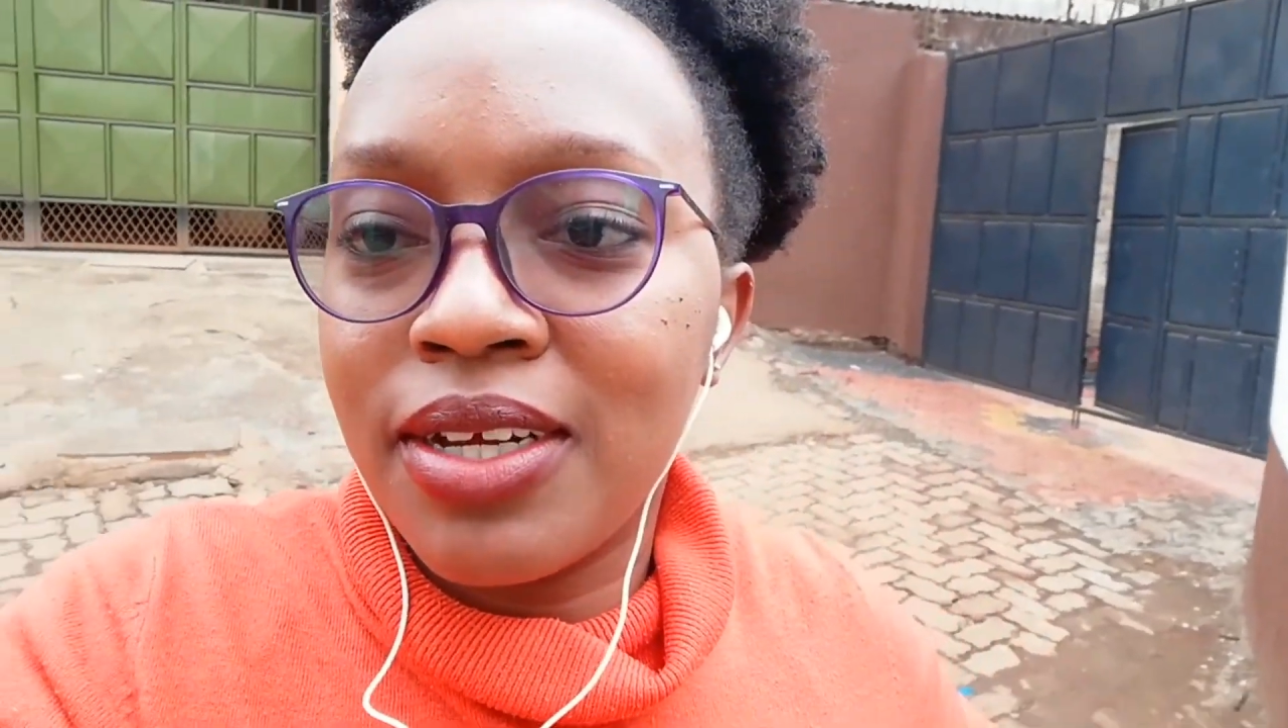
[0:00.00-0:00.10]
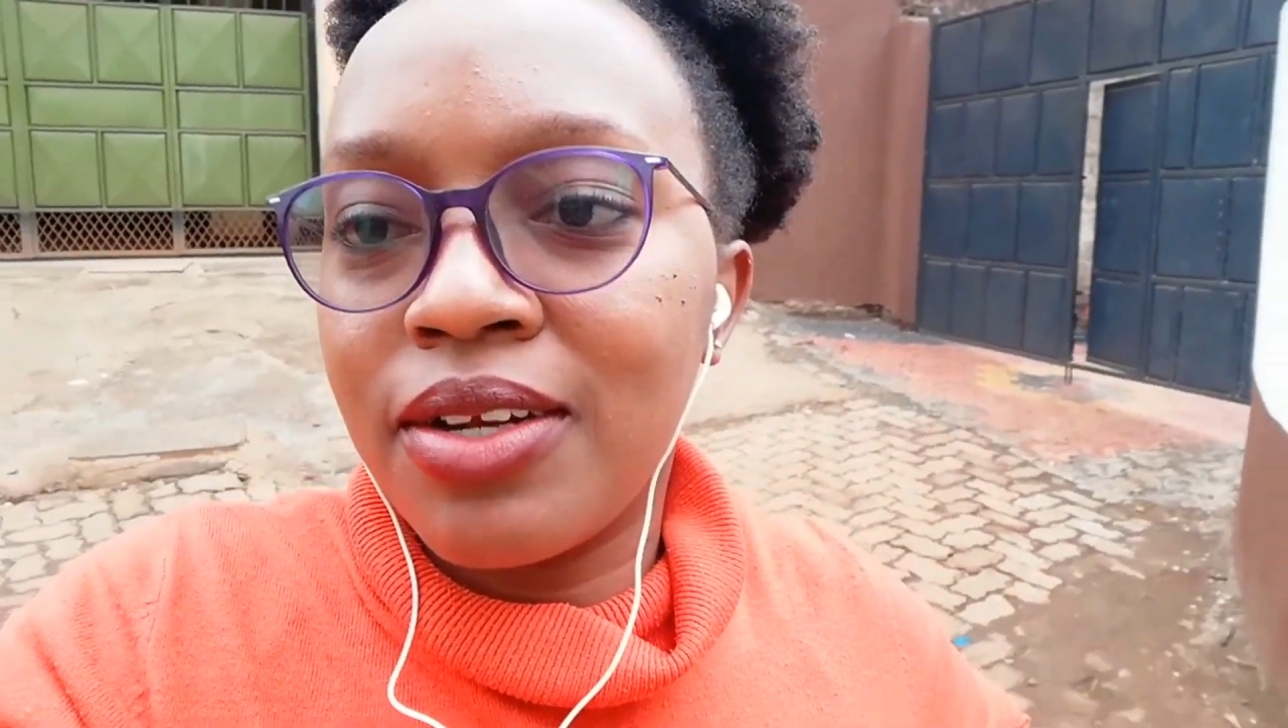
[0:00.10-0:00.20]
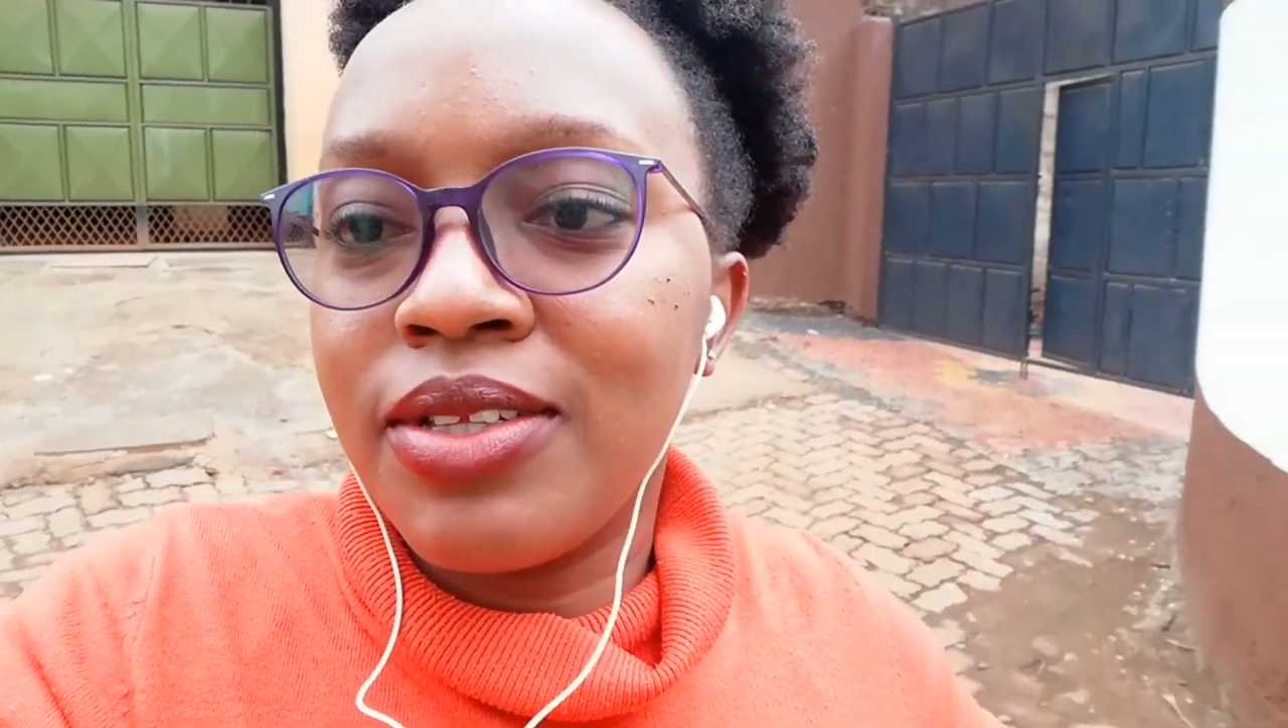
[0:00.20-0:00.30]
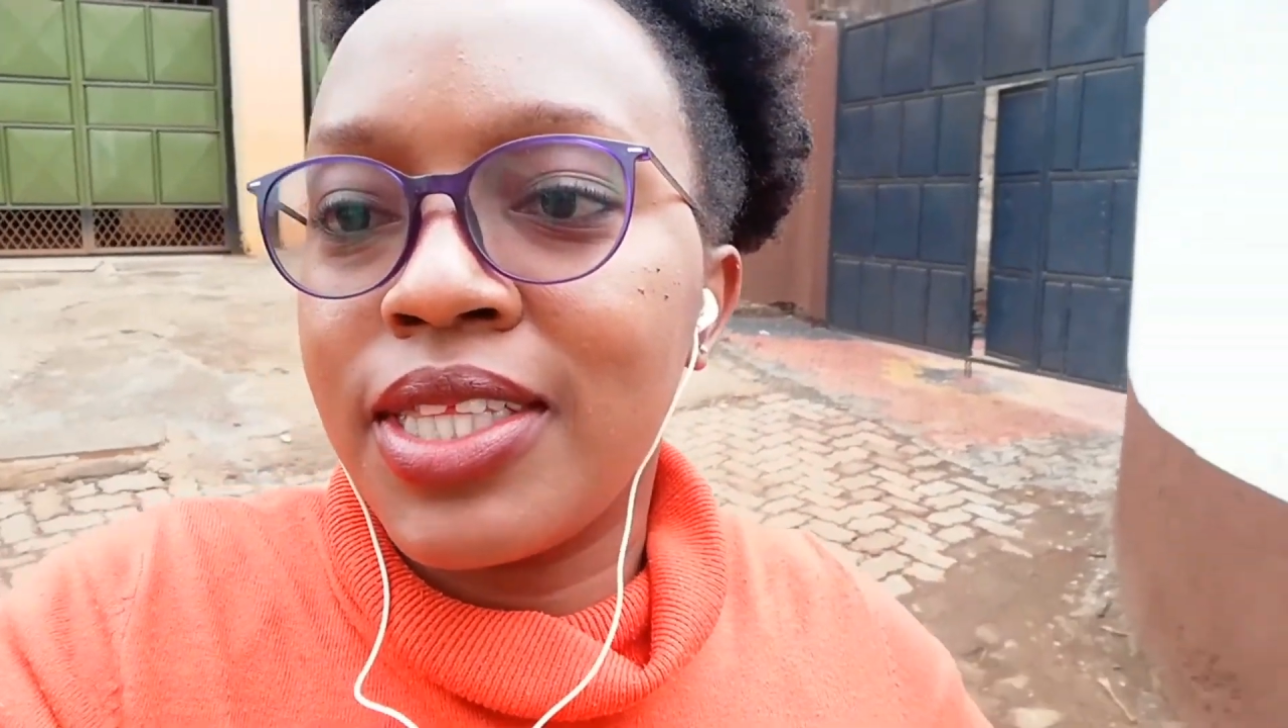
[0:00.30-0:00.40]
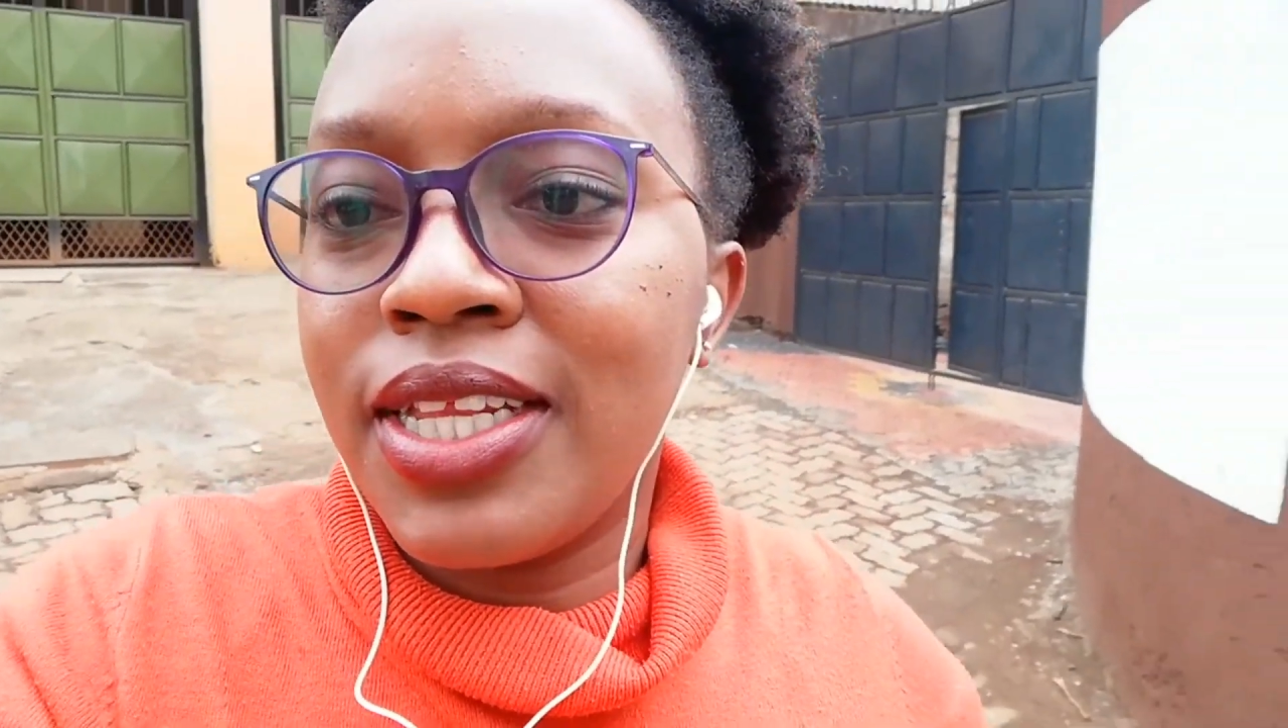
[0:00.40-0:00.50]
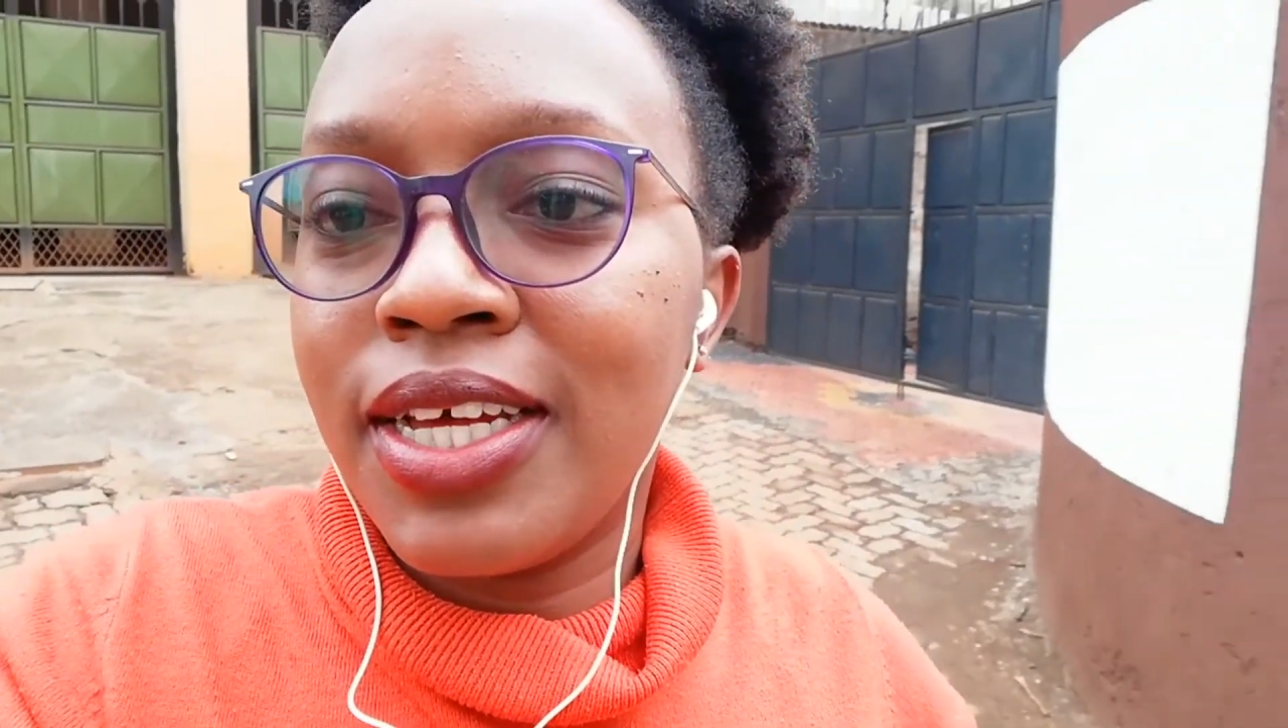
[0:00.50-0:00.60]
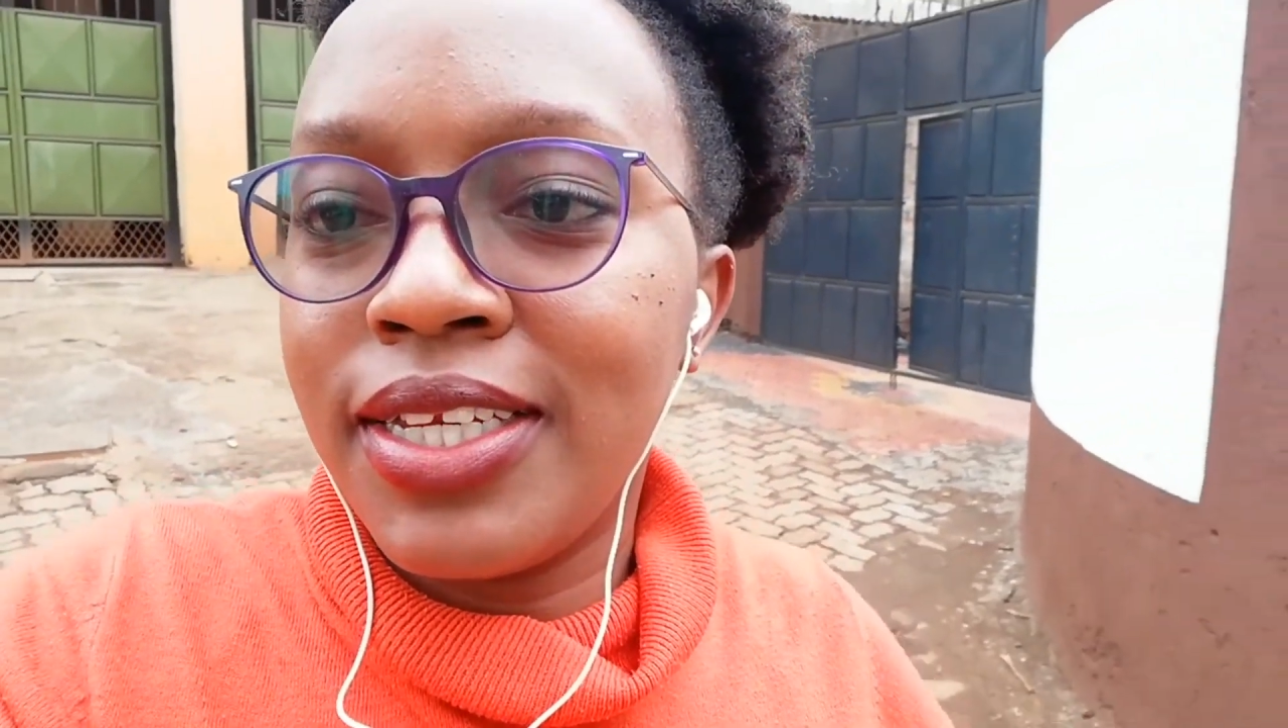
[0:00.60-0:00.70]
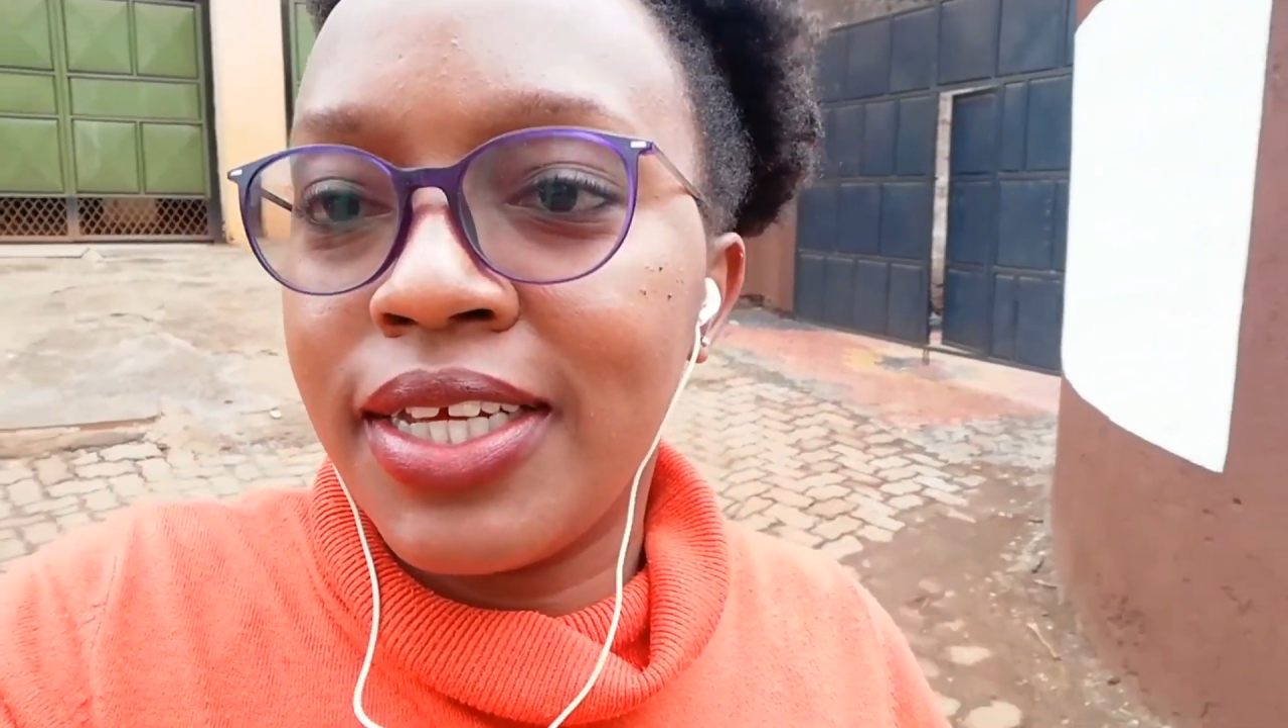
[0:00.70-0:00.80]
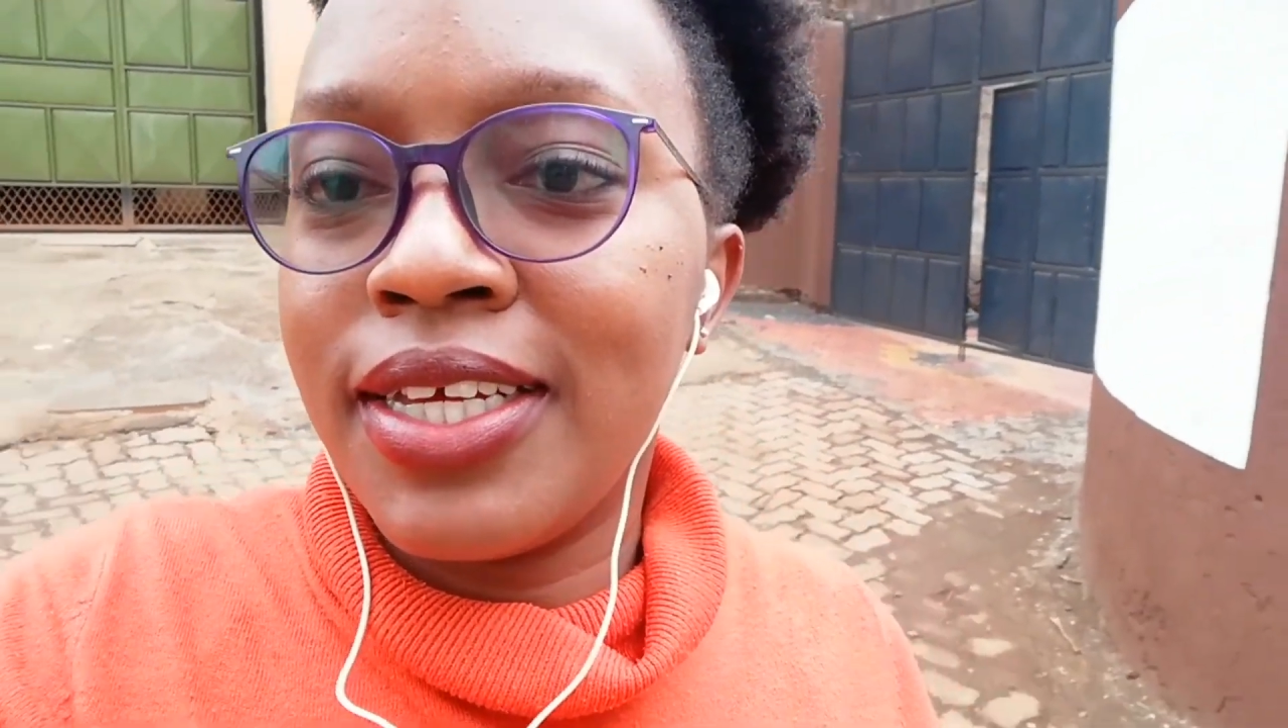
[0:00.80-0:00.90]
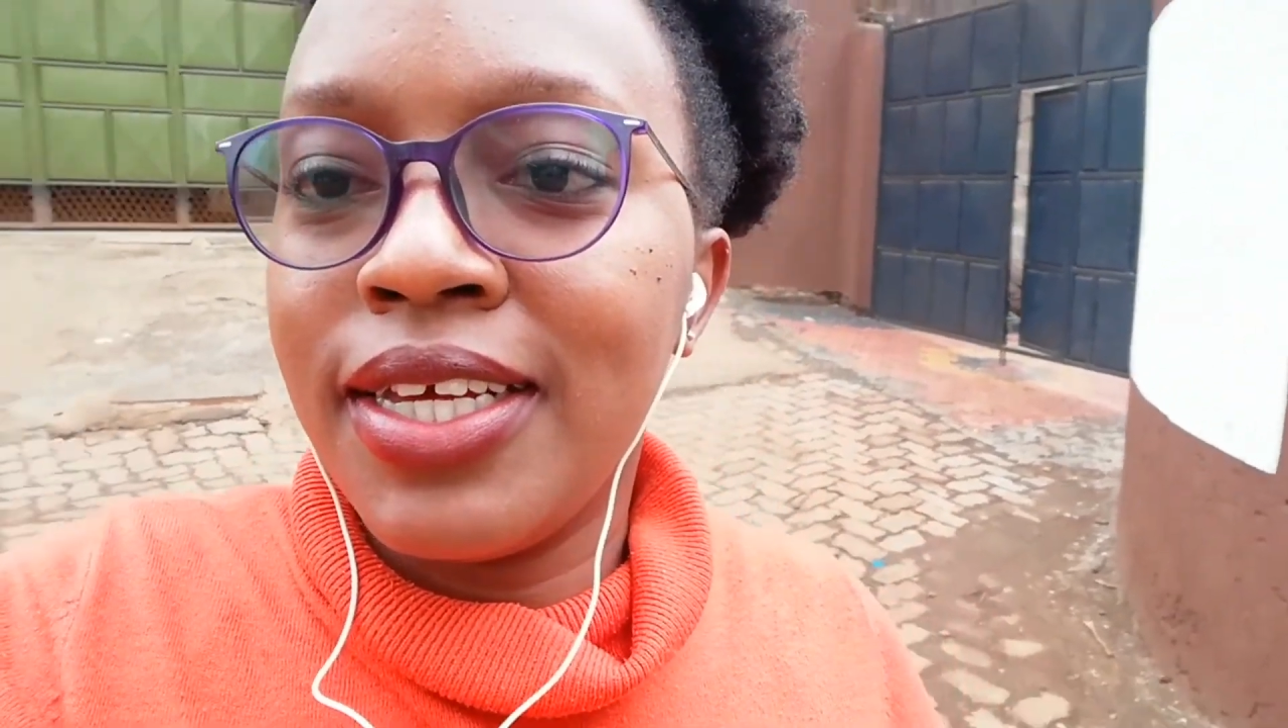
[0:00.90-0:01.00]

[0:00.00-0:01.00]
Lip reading: clothes in a day.